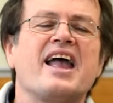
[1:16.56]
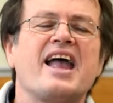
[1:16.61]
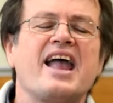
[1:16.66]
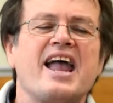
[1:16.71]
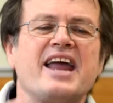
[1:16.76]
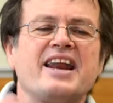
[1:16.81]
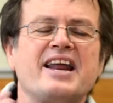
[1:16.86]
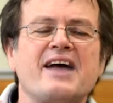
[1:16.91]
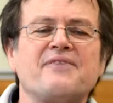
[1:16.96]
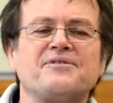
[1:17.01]

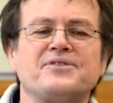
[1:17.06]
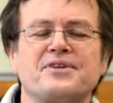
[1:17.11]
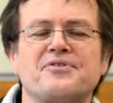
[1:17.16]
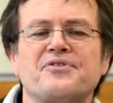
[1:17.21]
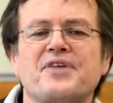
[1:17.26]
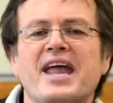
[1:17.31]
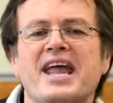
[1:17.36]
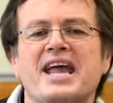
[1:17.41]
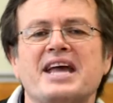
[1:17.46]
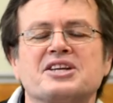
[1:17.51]
And after
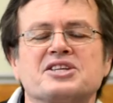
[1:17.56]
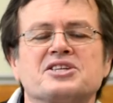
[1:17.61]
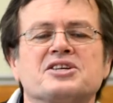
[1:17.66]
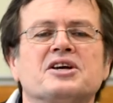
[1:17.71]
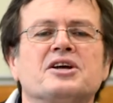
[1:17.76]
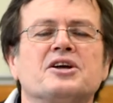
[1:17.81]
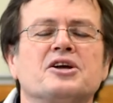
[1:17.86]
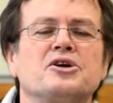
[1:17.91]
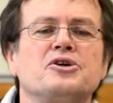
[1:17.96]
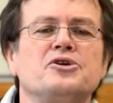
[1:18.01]
that,
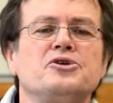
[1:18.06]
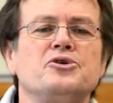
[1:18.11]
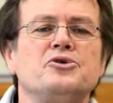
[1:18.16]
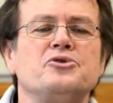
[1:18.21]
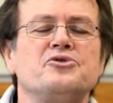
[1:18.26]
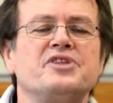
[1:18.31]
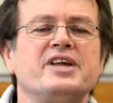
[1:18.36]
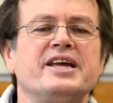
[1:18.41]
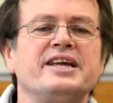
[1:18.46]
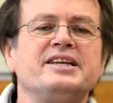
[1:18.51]

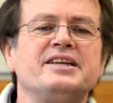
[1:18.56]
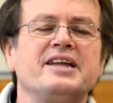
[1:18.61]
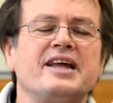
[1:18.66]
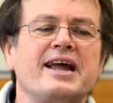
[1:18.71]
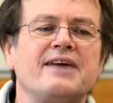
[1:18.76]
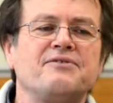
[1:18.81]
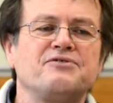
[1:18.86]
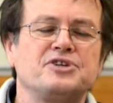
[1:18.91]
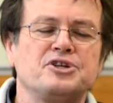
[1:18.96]
you then have